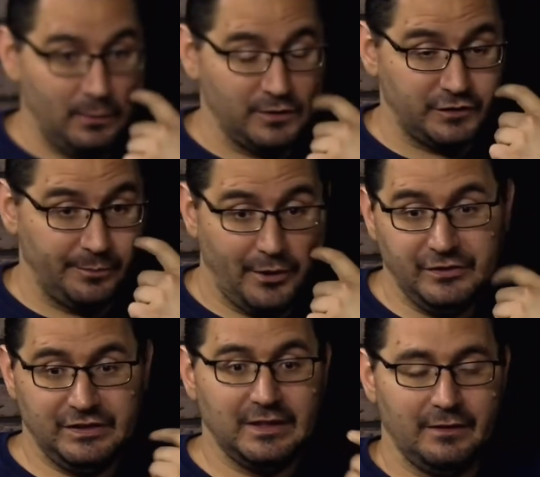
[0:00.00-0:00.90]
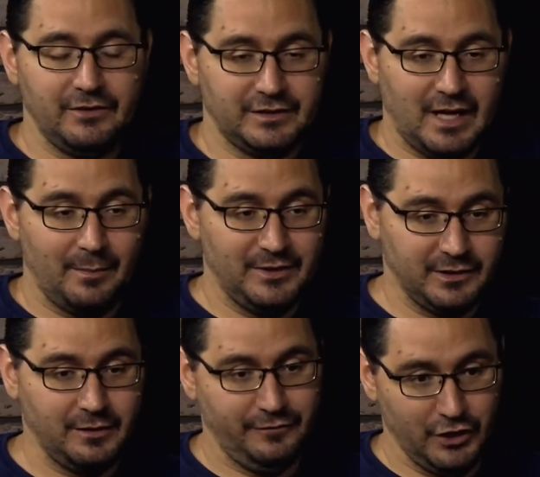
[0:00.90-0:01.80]
was supposed to give us copies
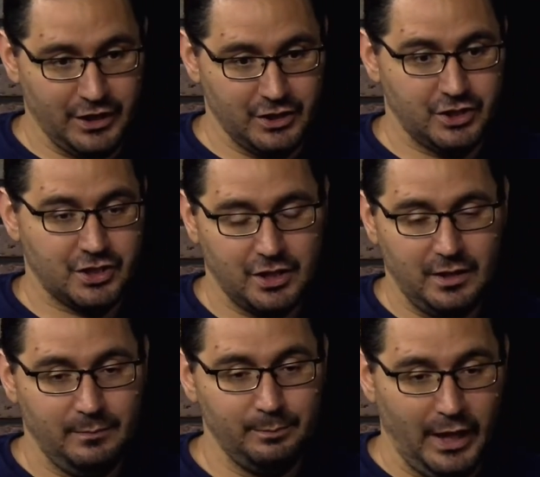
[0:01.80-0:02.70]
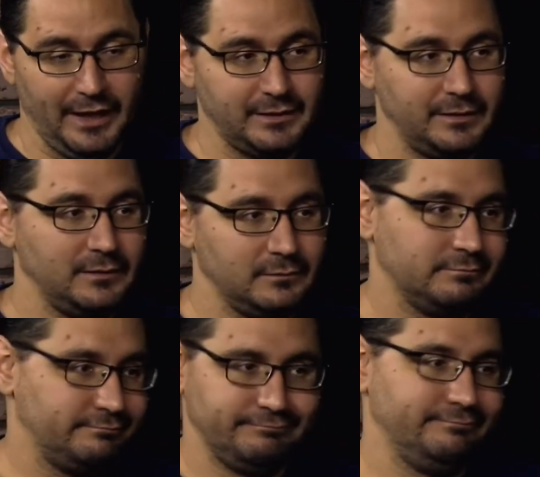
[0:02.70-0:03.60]
of the footage, but
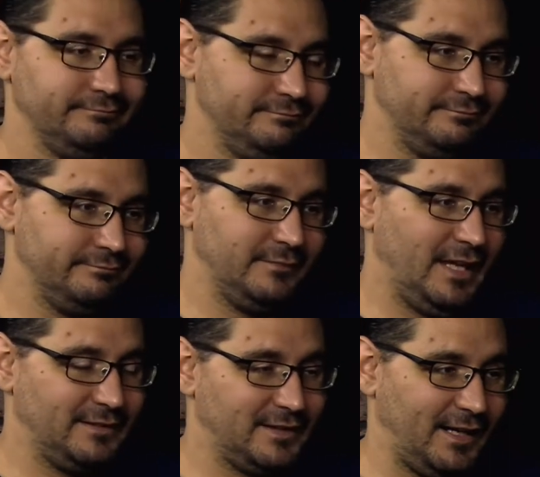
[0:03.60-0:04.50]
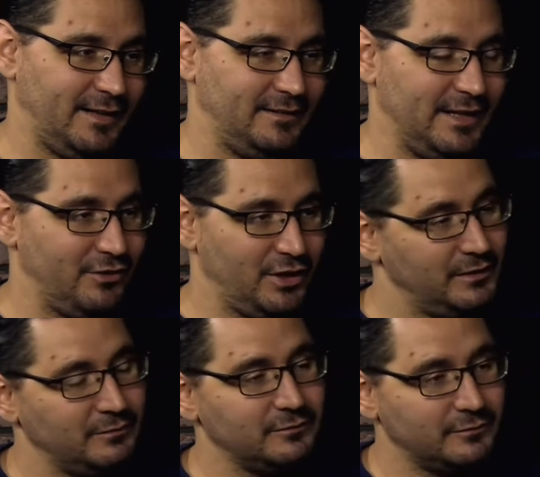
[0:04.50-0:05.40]
it's kind of
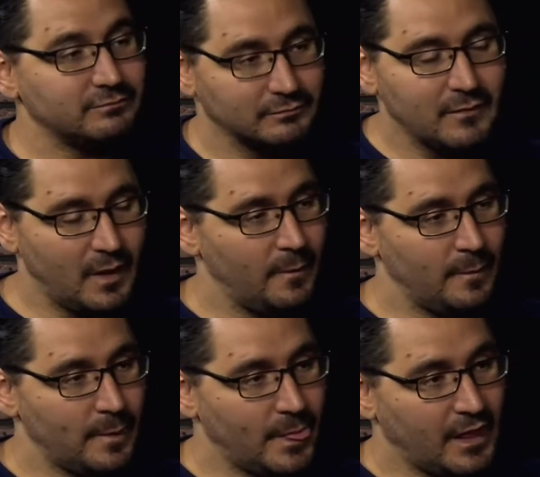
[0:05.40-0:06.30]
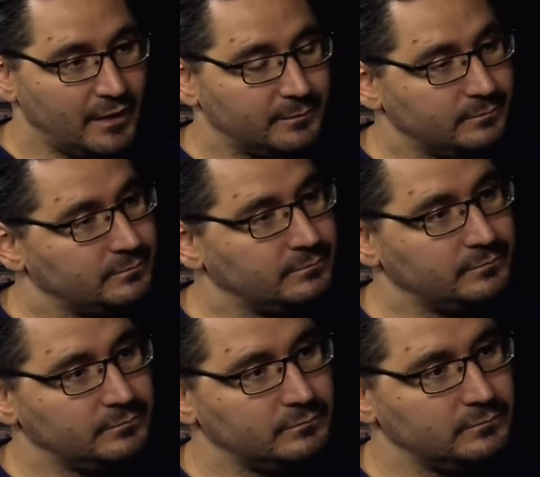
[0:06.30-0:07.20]
I understand. What about now? Does
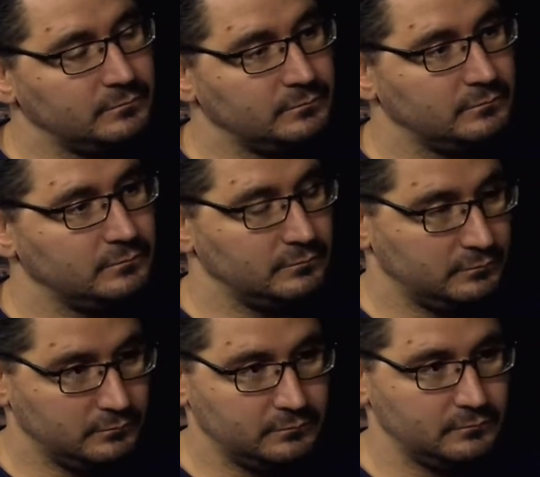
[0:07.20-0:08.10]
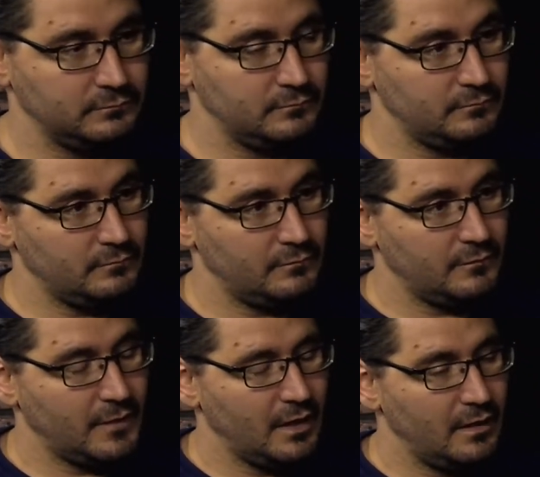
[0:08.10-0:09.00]
Peggy still send you stuff now
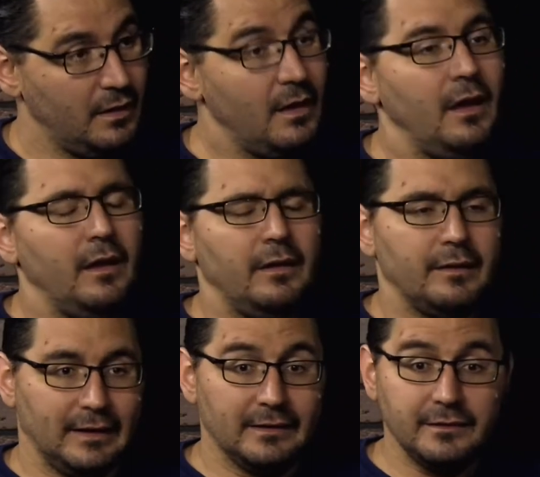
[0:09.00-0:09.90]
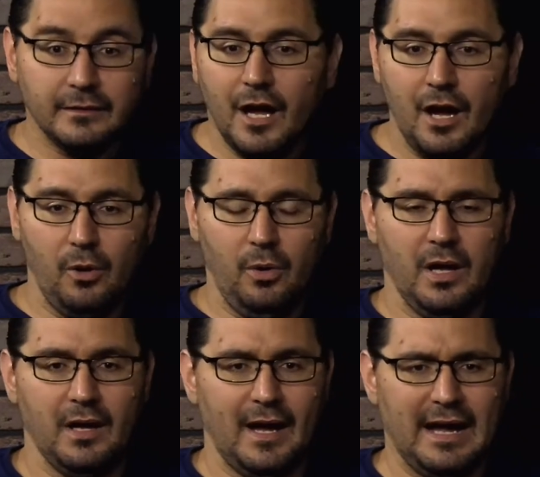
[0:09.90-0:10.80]
that you're up here? No,
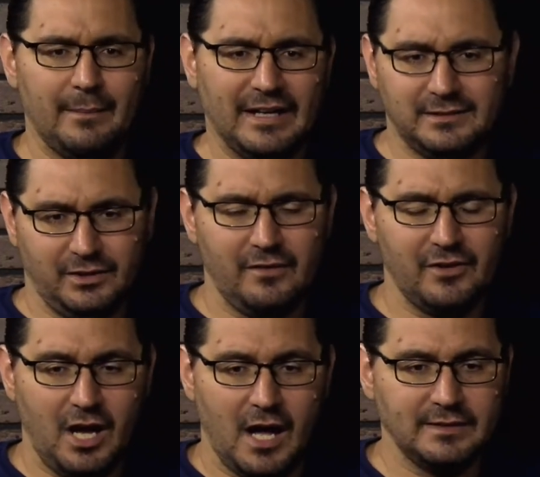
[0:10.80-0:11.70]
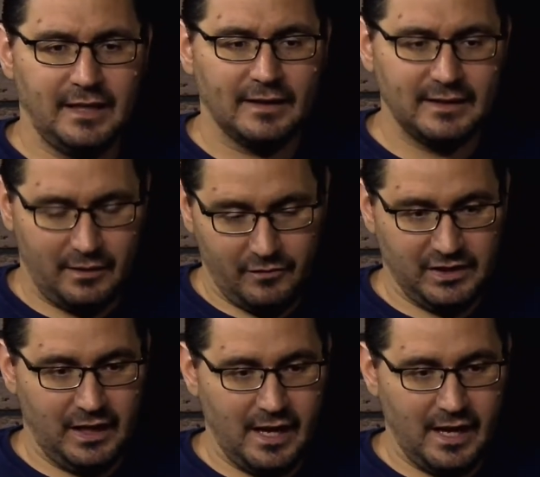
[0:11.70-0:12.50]
I still have her contact and everything